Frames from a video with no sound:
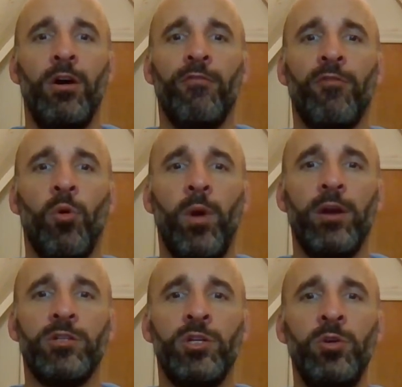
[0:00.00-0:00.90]
For
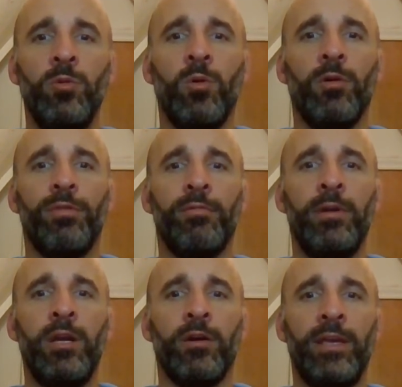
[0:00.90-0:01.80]
where two or
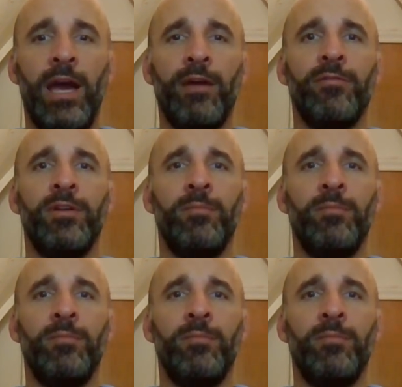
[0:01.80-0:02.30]
three are gathered